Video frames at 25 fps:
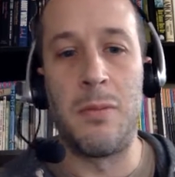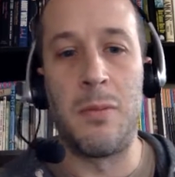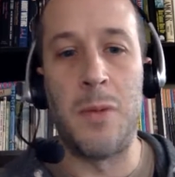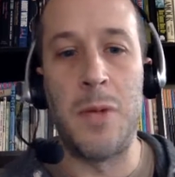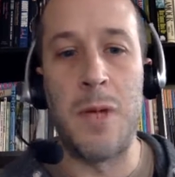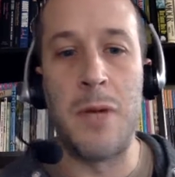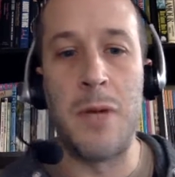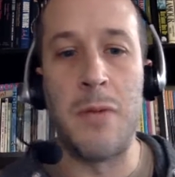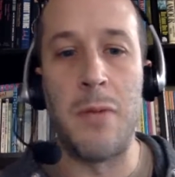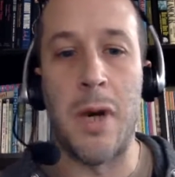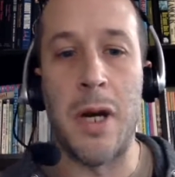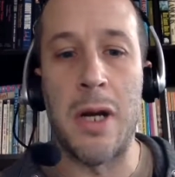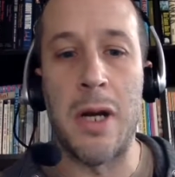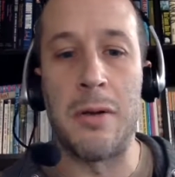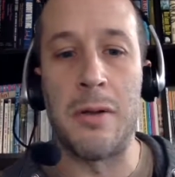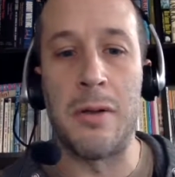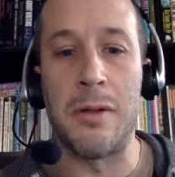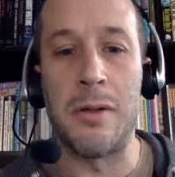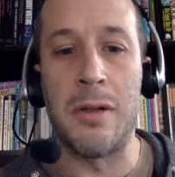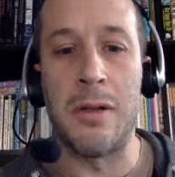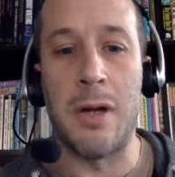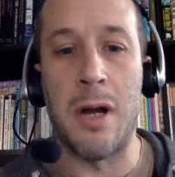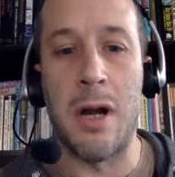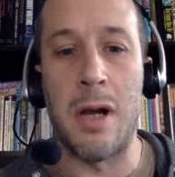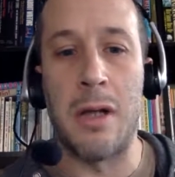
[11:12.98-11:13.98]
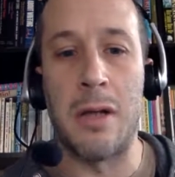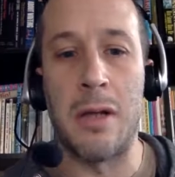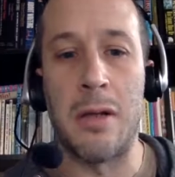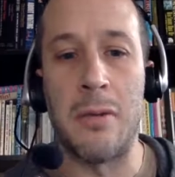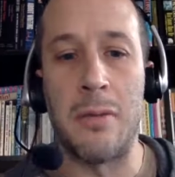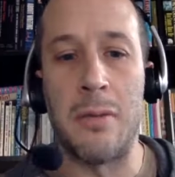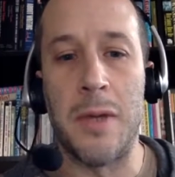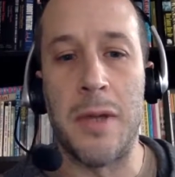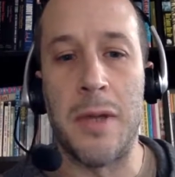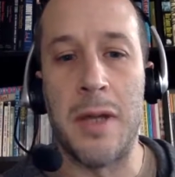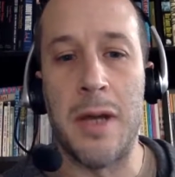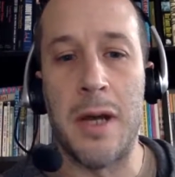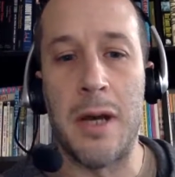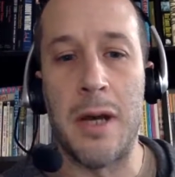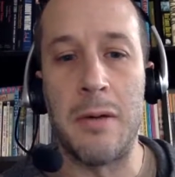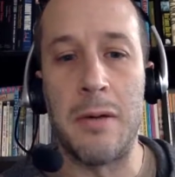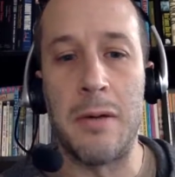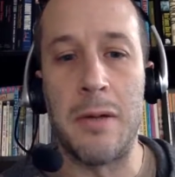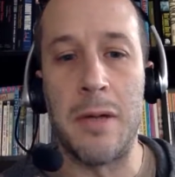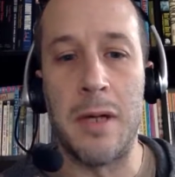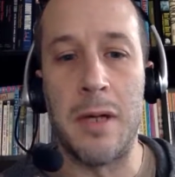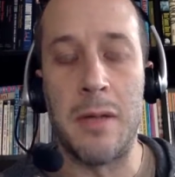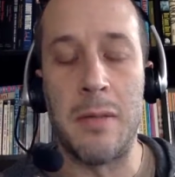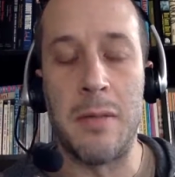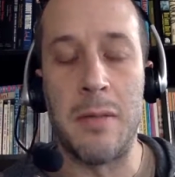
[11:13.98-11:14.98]
regular Scala
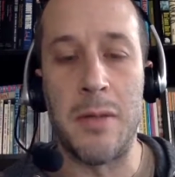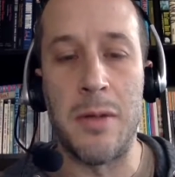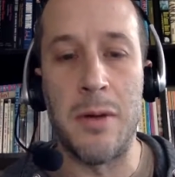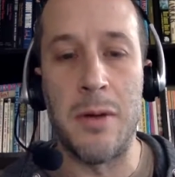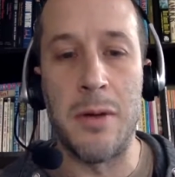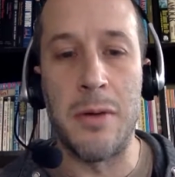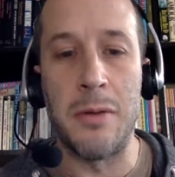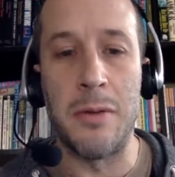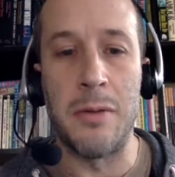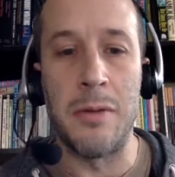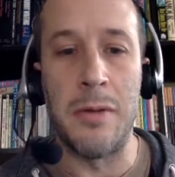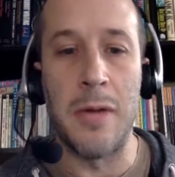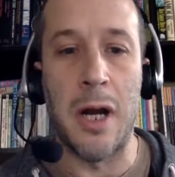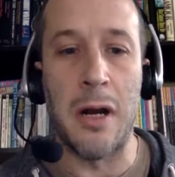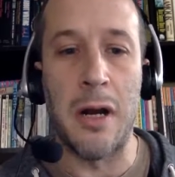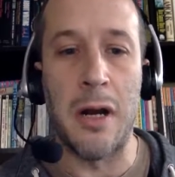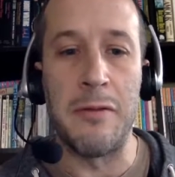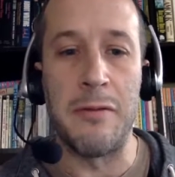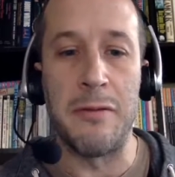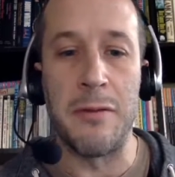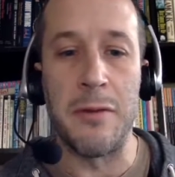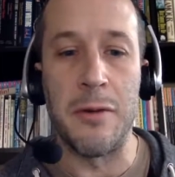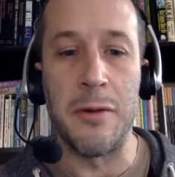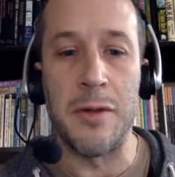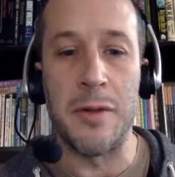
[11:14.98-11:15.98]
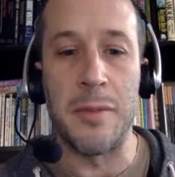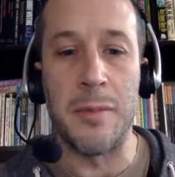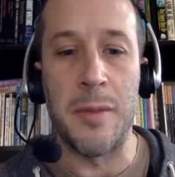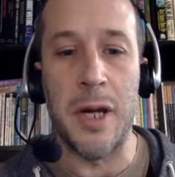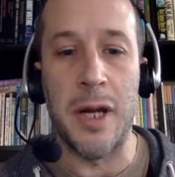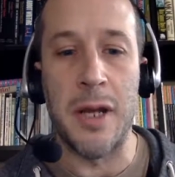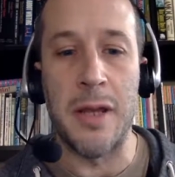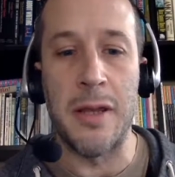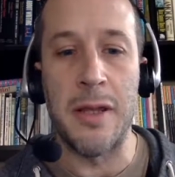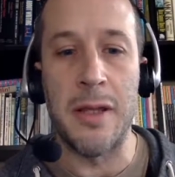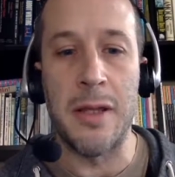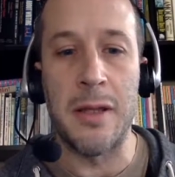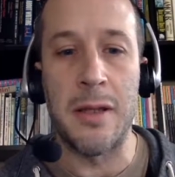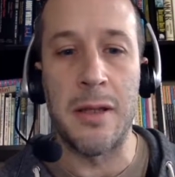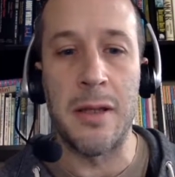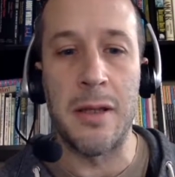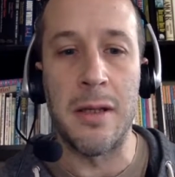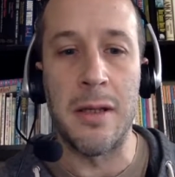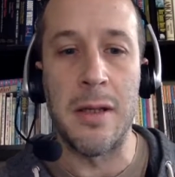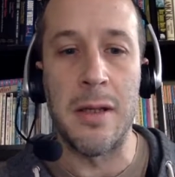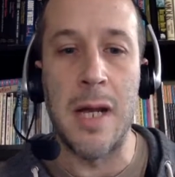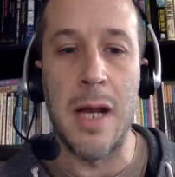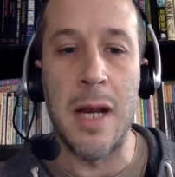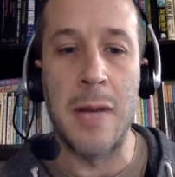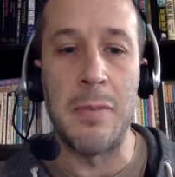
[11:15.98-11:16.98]
without going through Dotty first. But I think
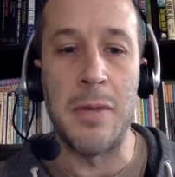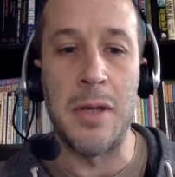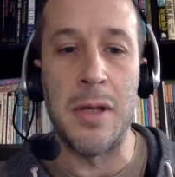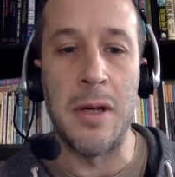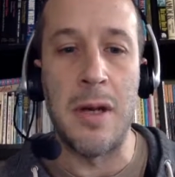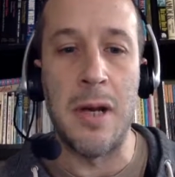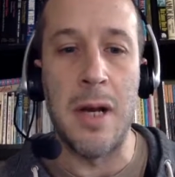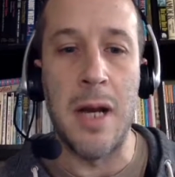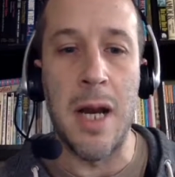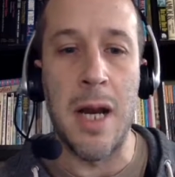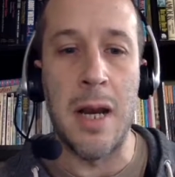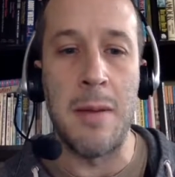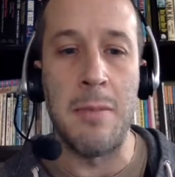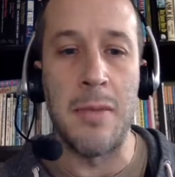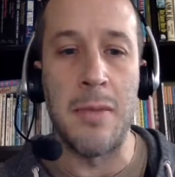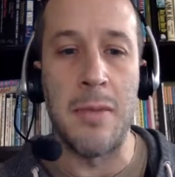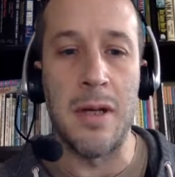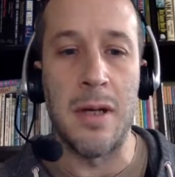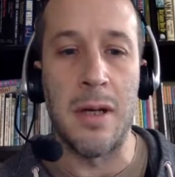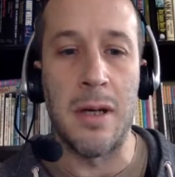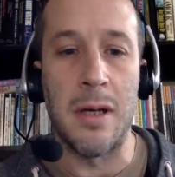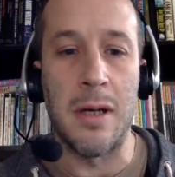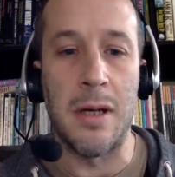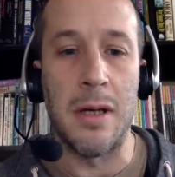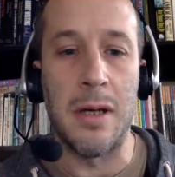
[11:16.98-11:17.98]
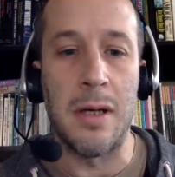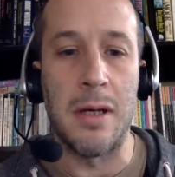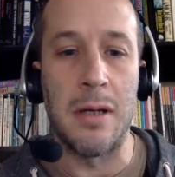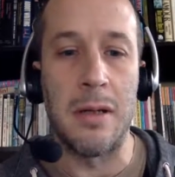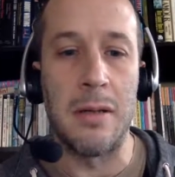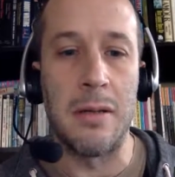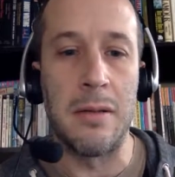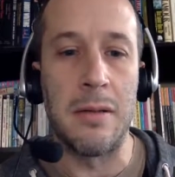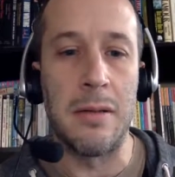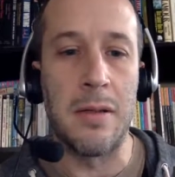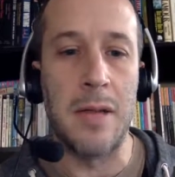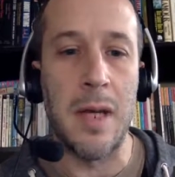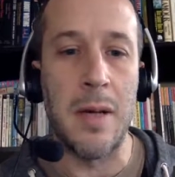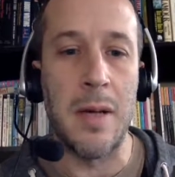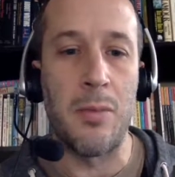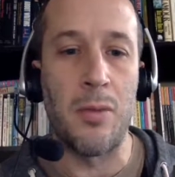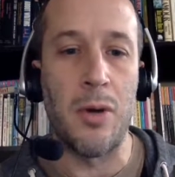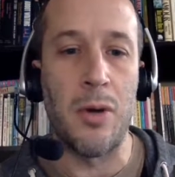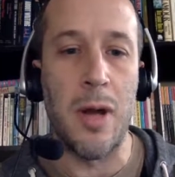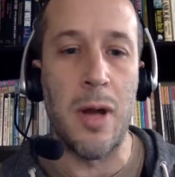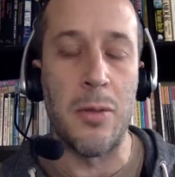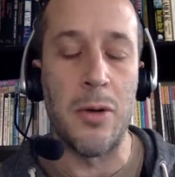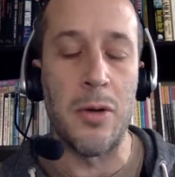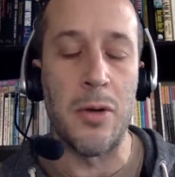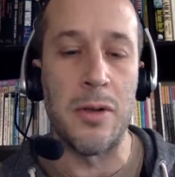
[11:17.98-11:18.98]
the named type
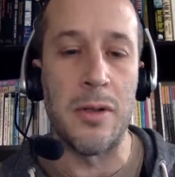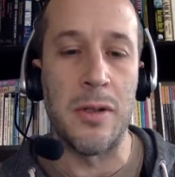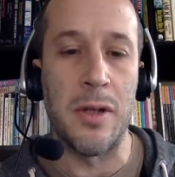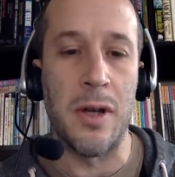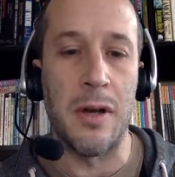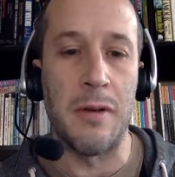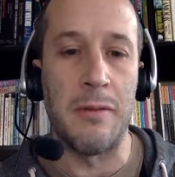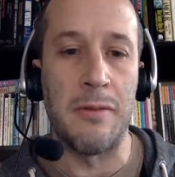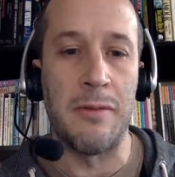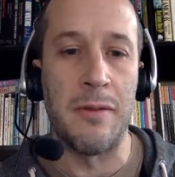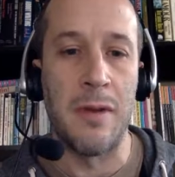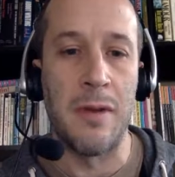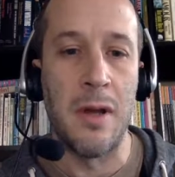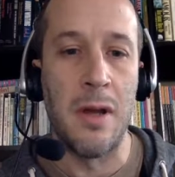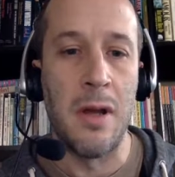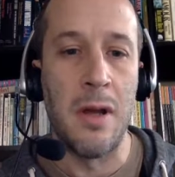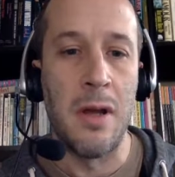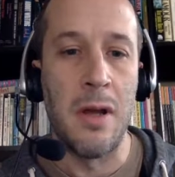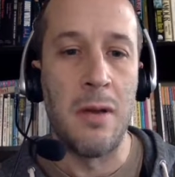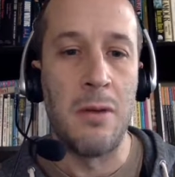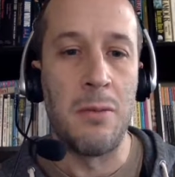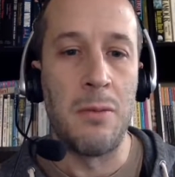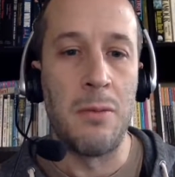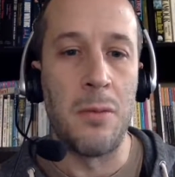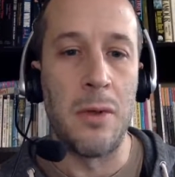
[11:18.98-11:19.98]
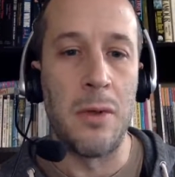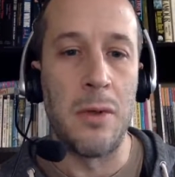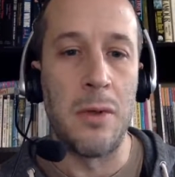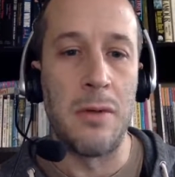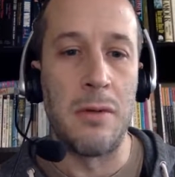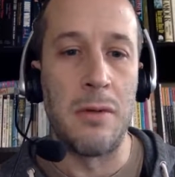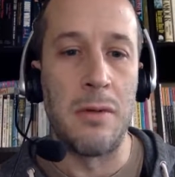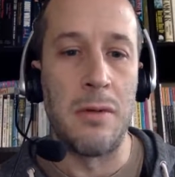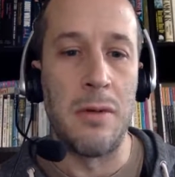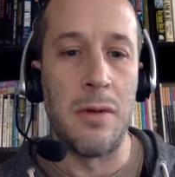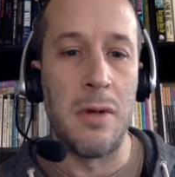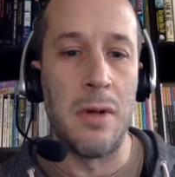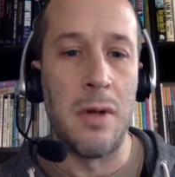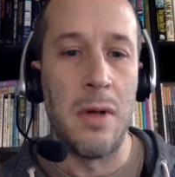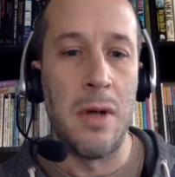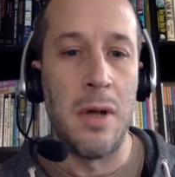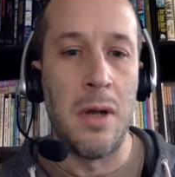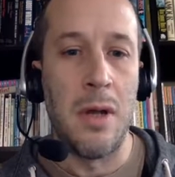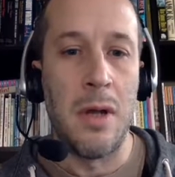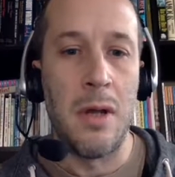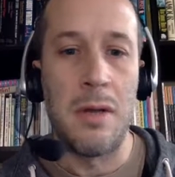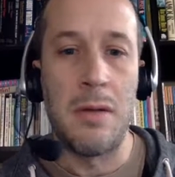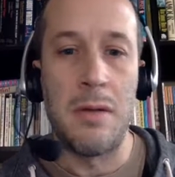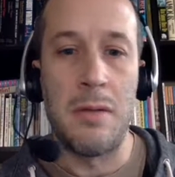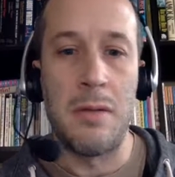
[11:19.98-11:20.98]
parameter stuff would,
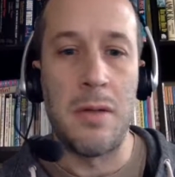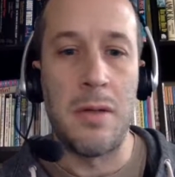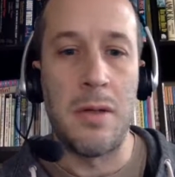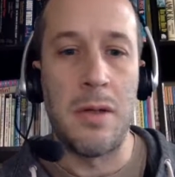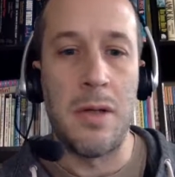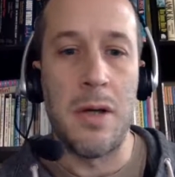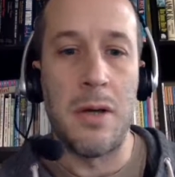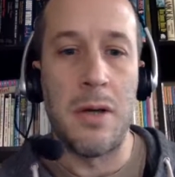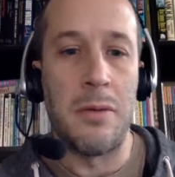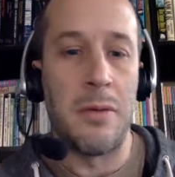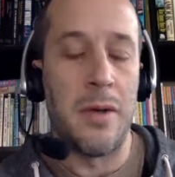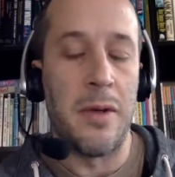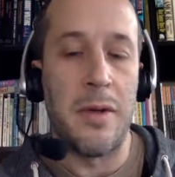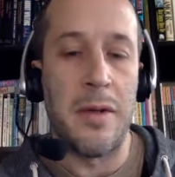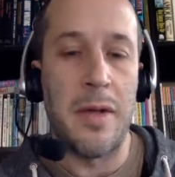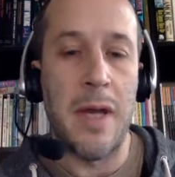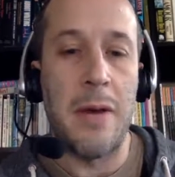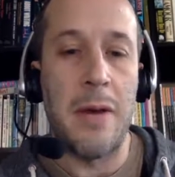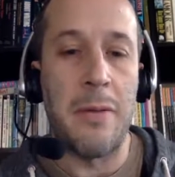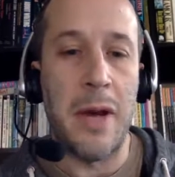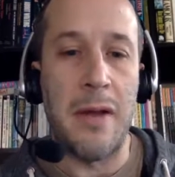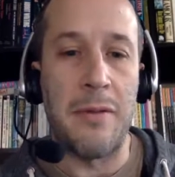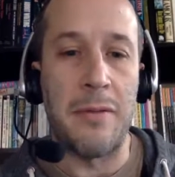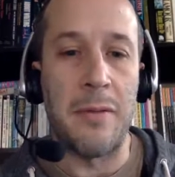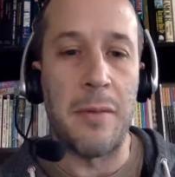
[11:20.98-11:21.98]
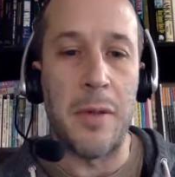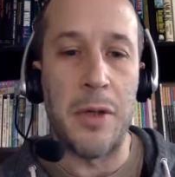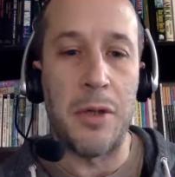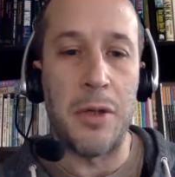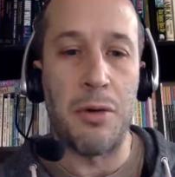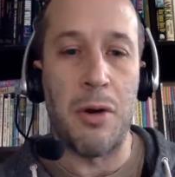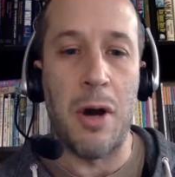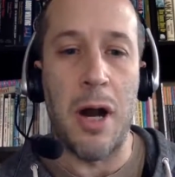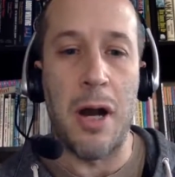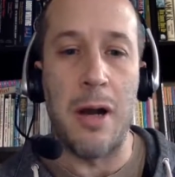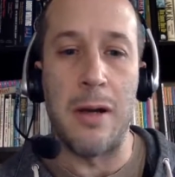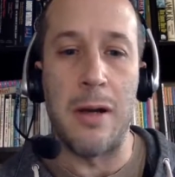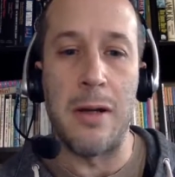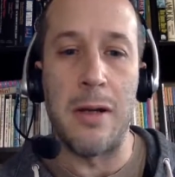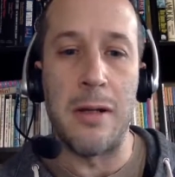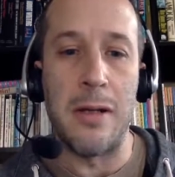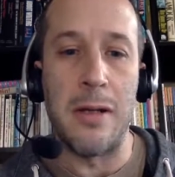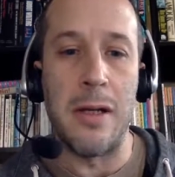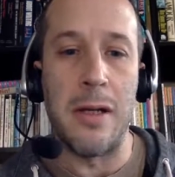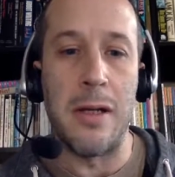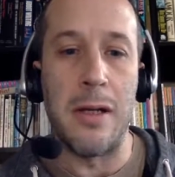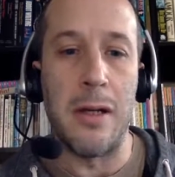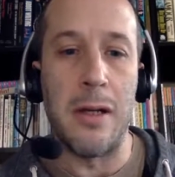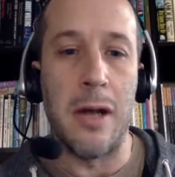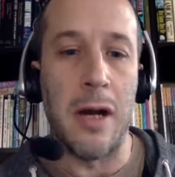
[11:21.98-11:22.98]
that would have to be tried
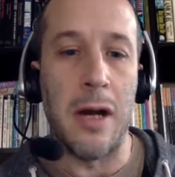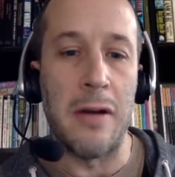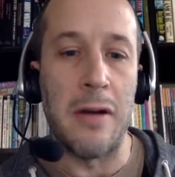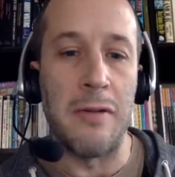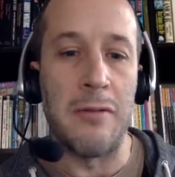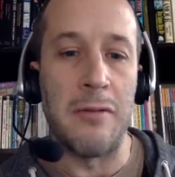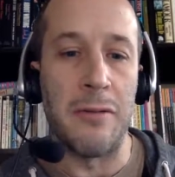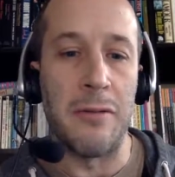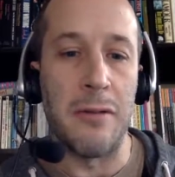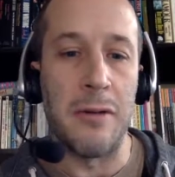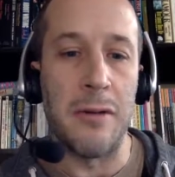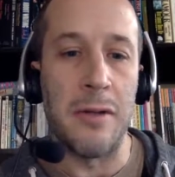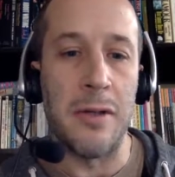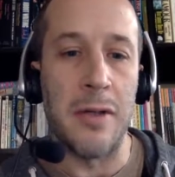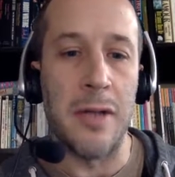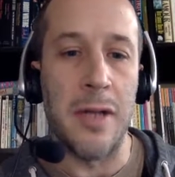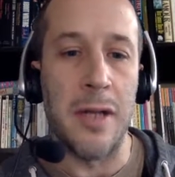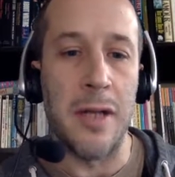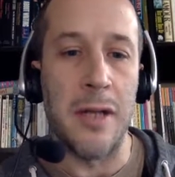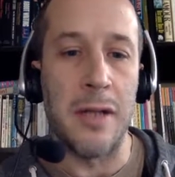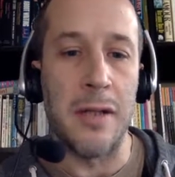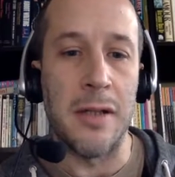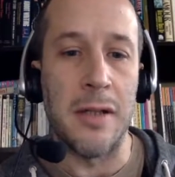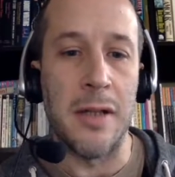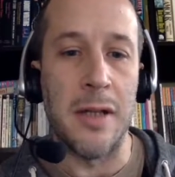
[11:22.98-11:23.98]
in Dotty first. That's